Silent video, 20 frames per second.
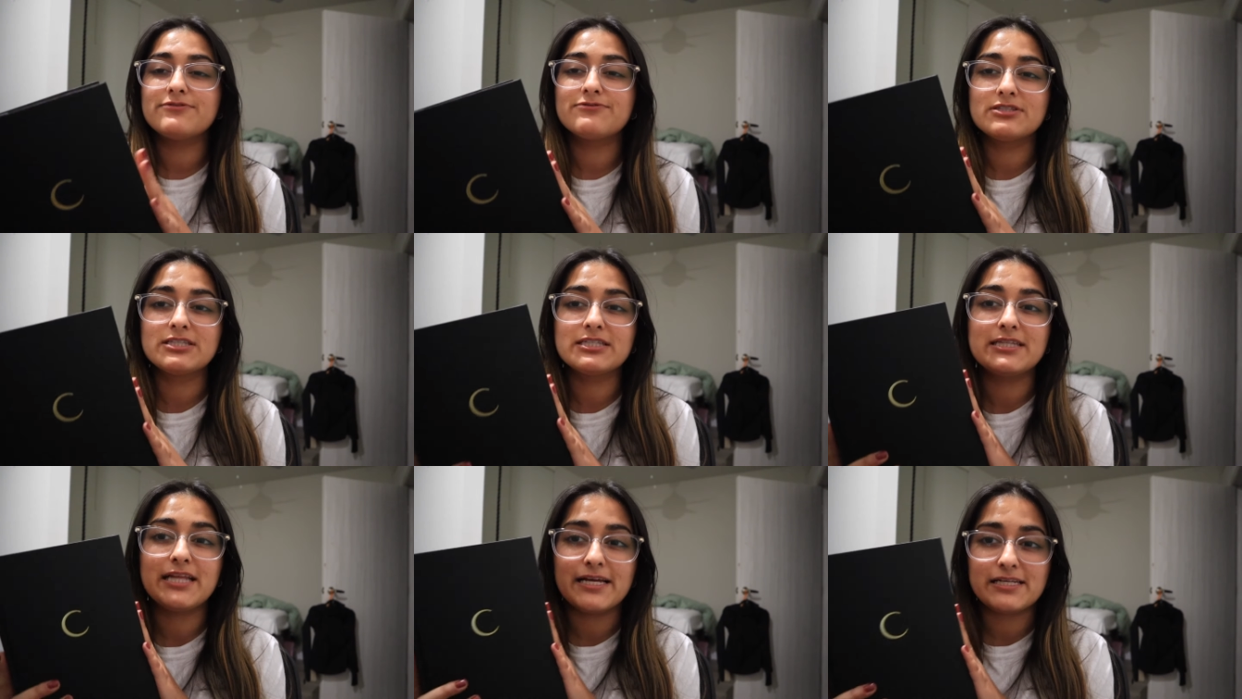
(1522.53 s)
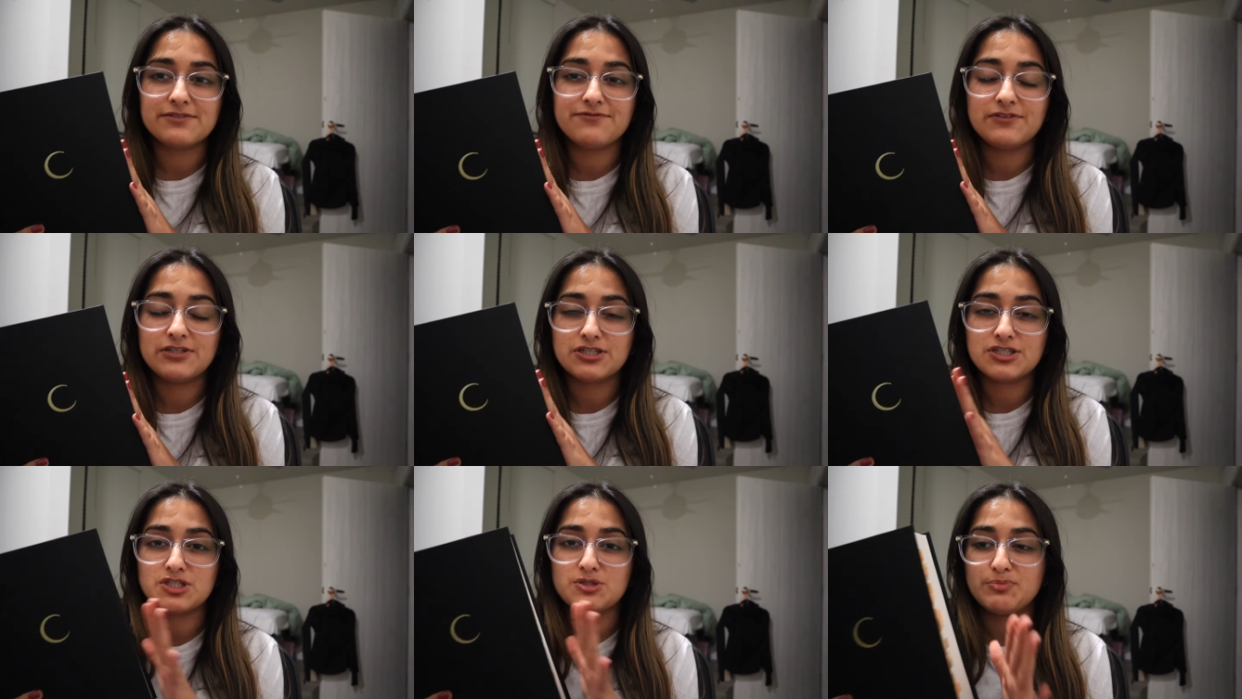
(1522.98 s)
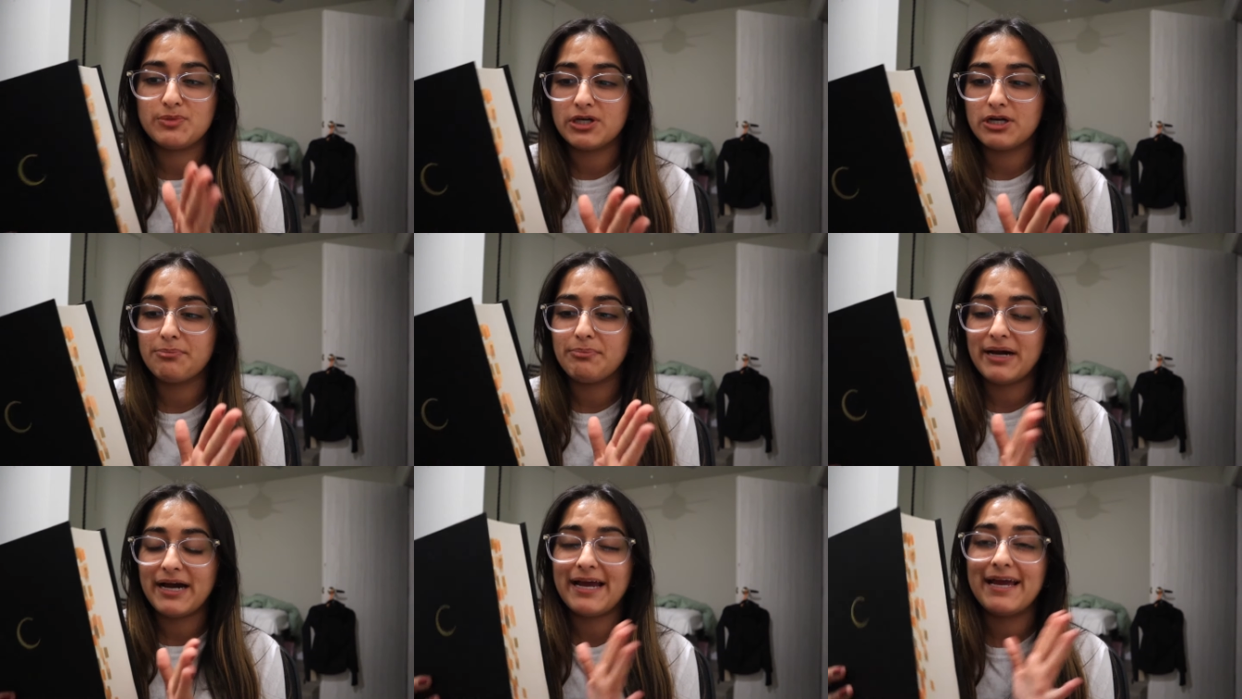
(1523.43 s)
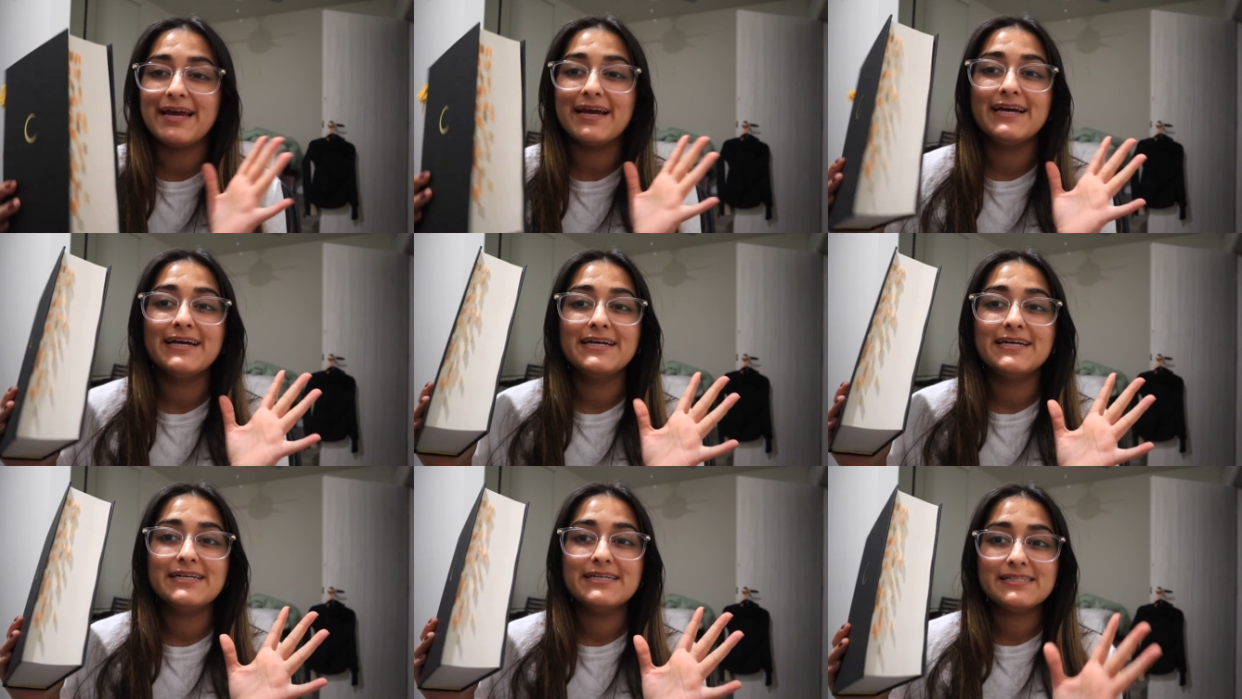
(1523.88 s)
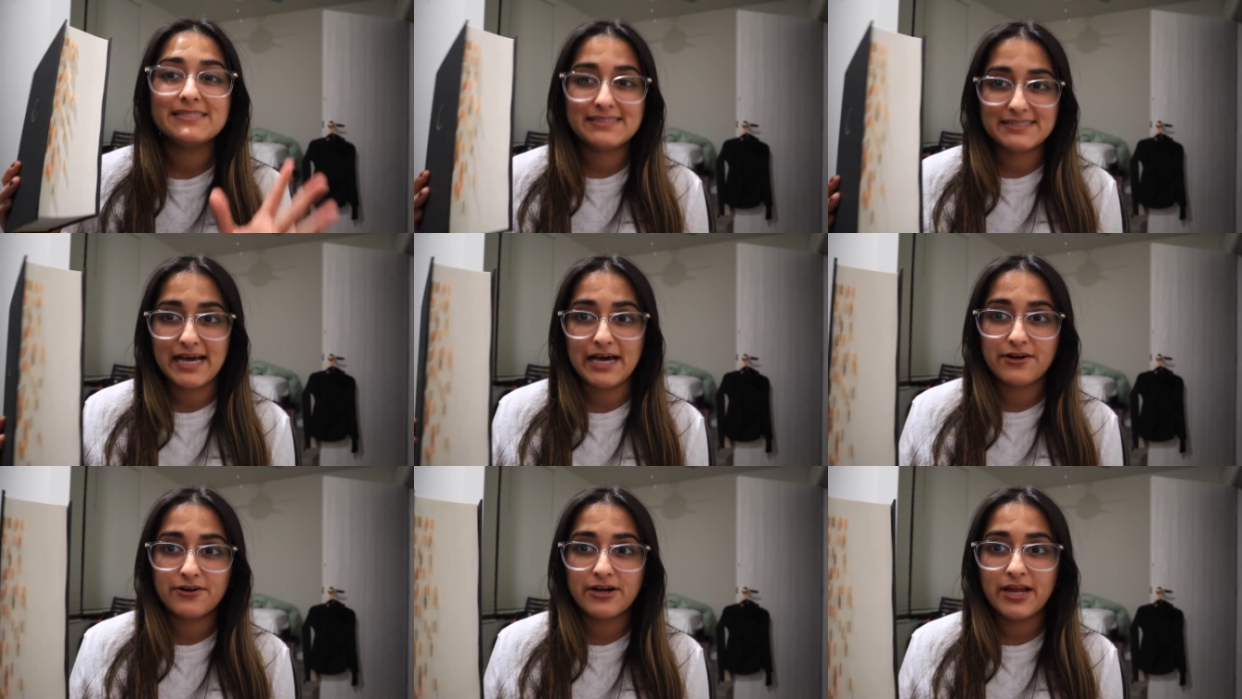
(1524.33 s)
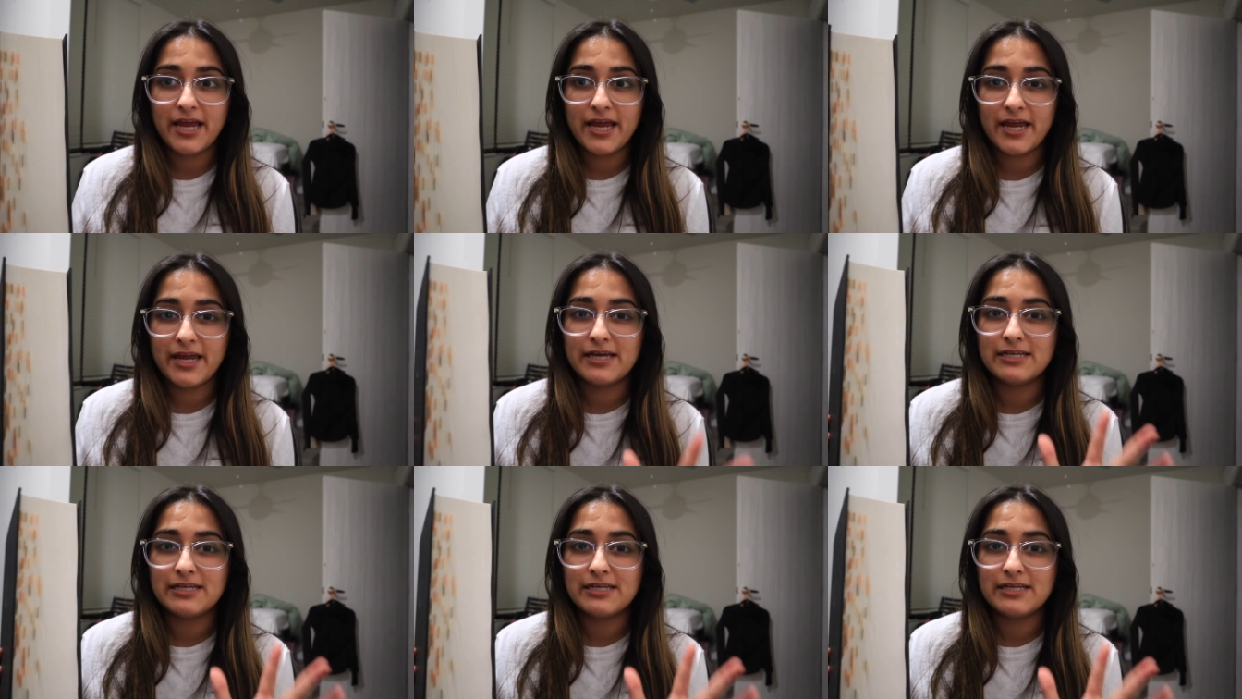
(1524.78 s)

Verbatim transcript: really like to finish this book by Saturday.